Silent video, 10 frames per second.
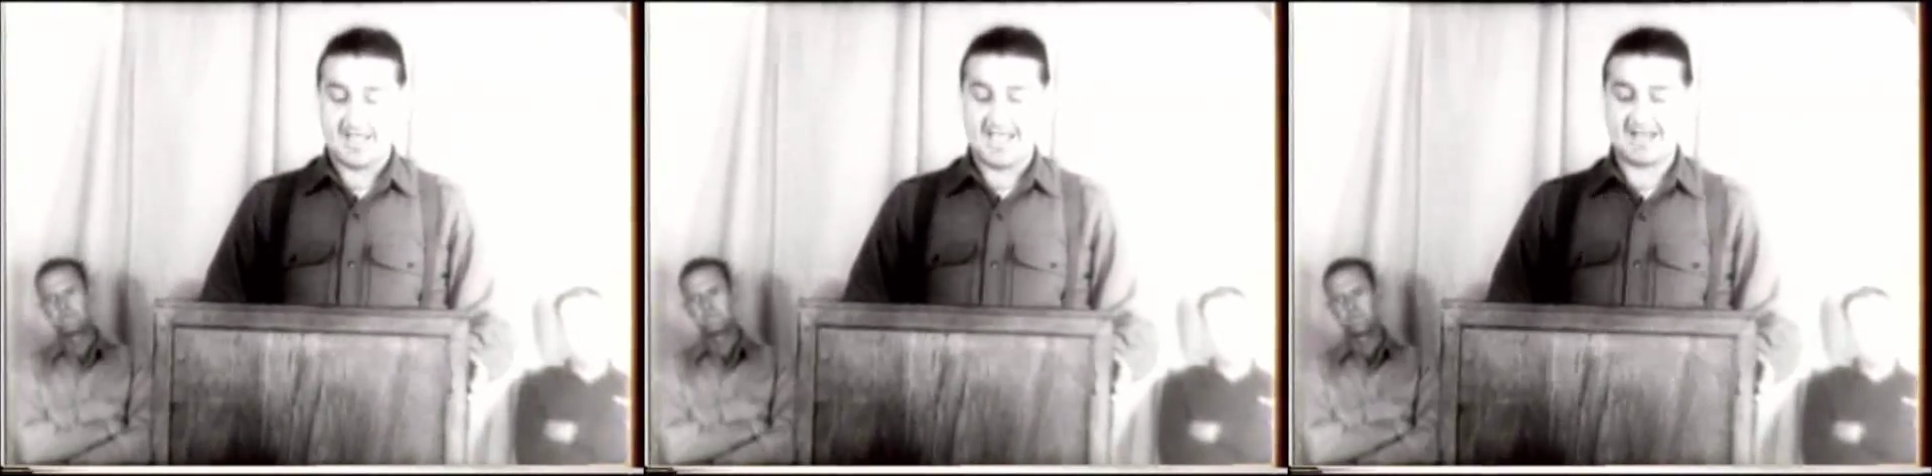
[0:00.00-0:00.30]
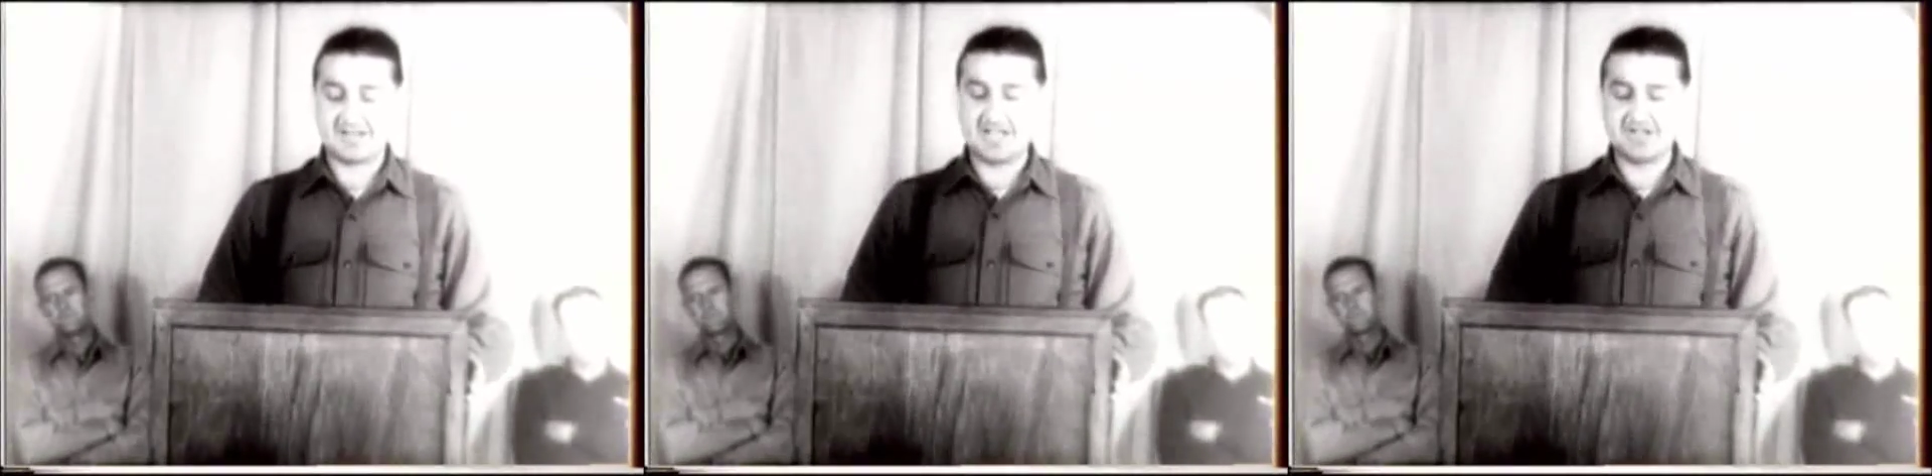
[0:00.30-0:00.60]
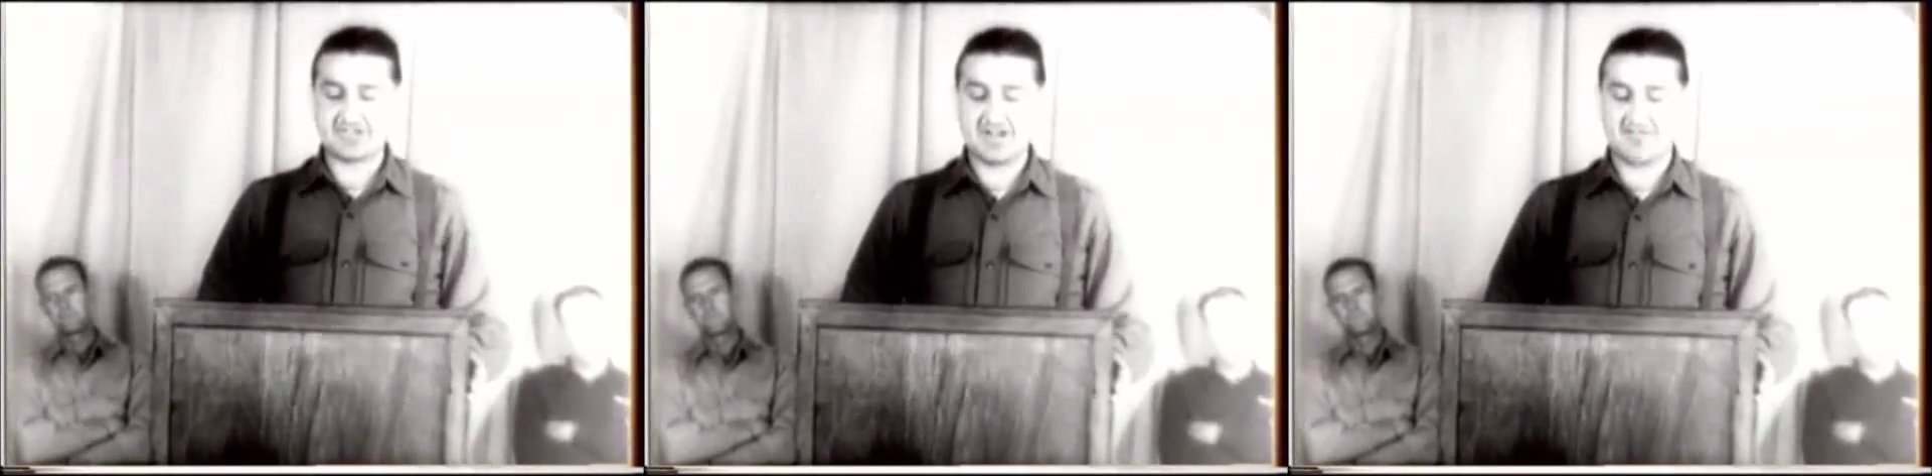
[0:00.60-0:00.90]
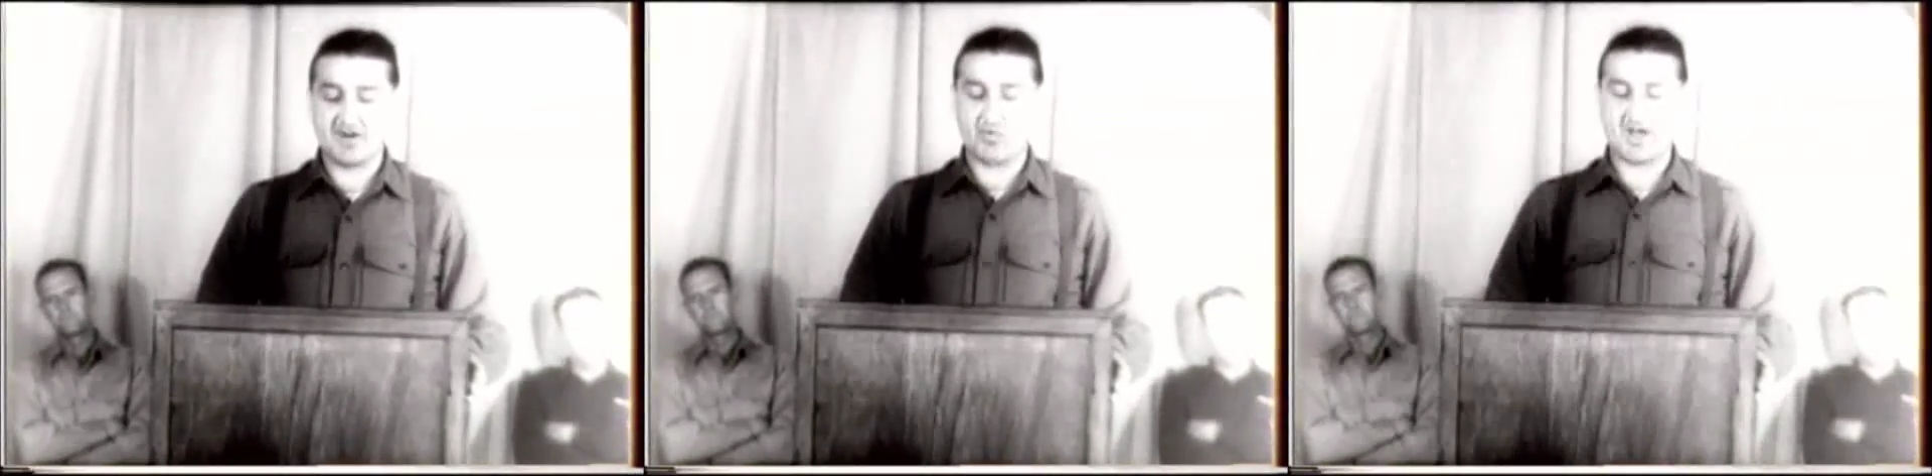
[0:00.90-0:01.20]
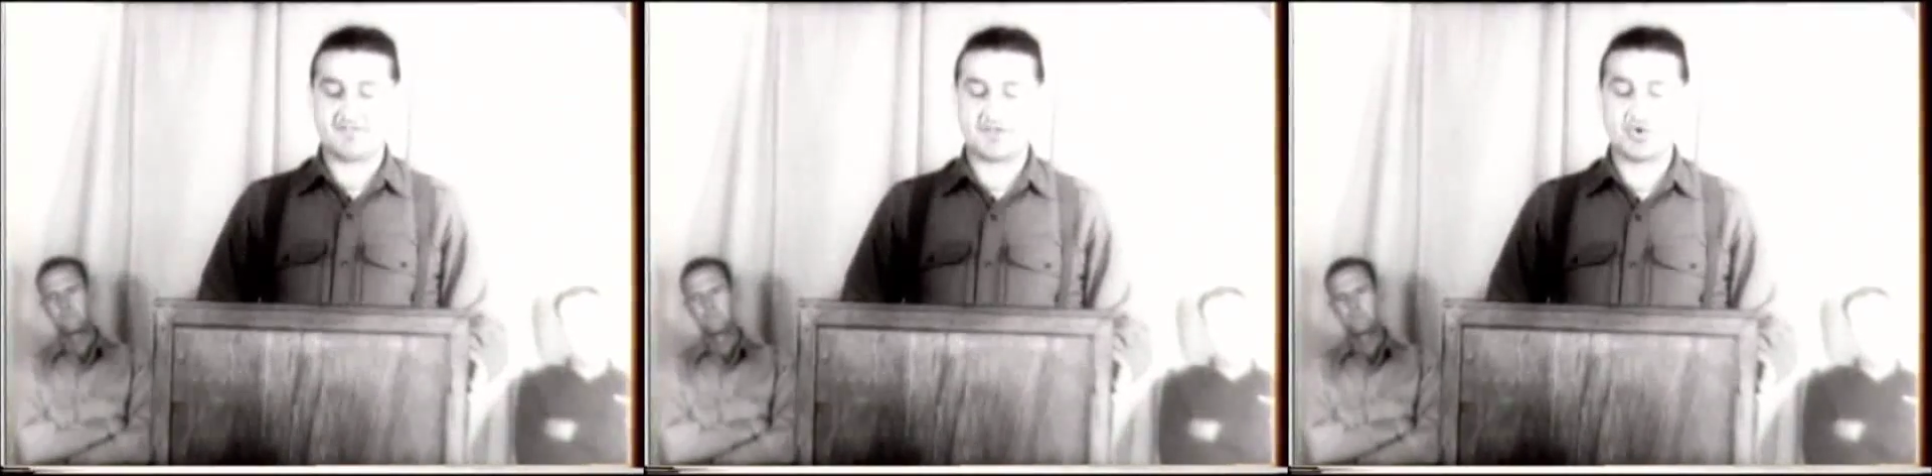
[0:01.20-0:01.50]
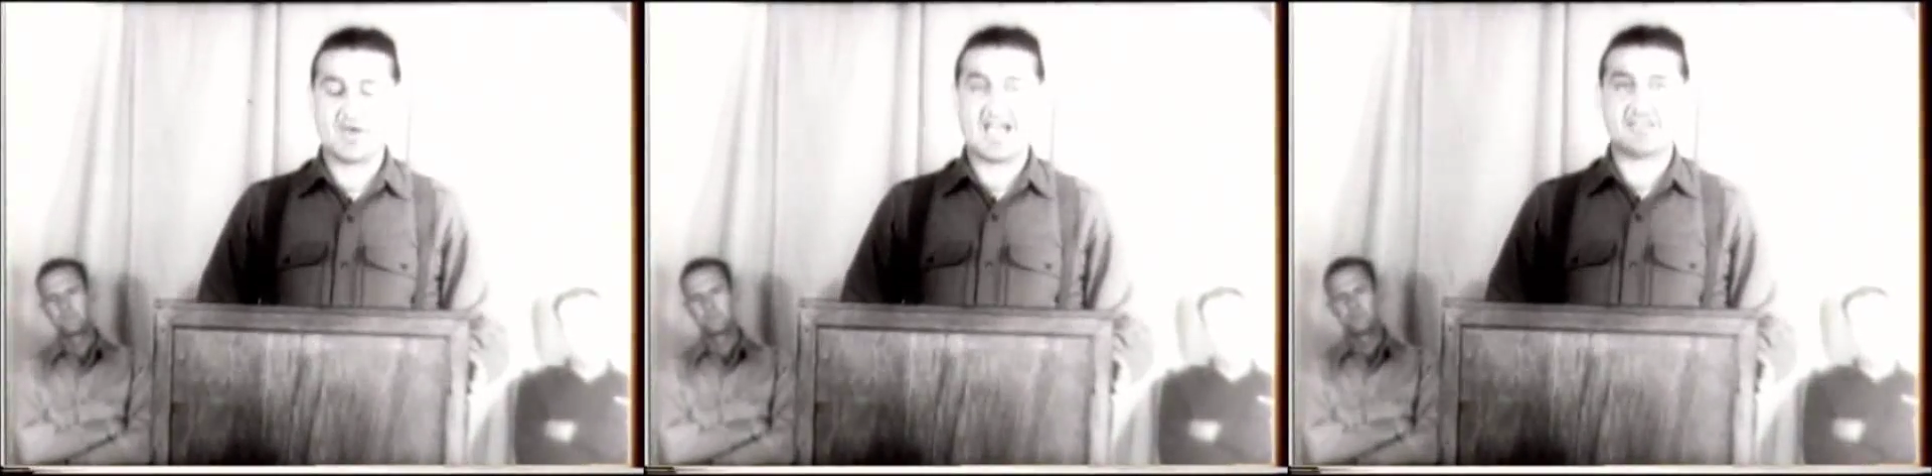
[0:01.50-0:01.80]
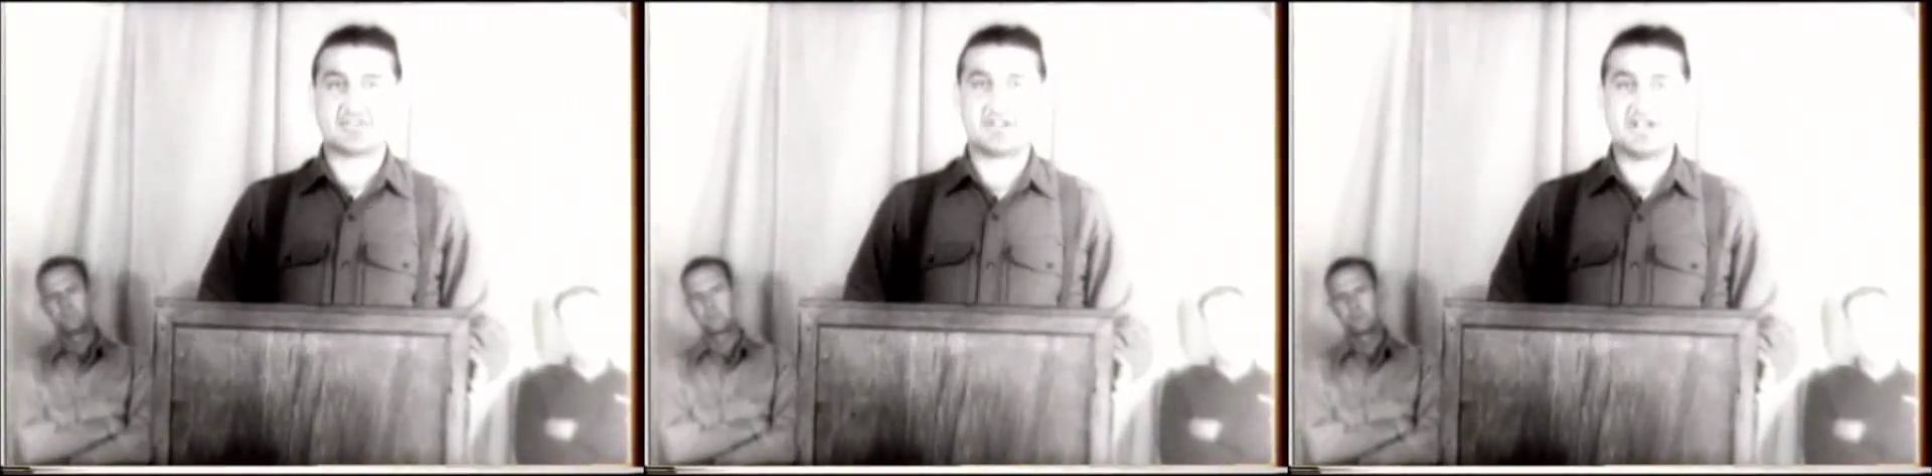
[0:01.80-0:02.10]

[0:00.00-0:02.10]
And each and every one of you has an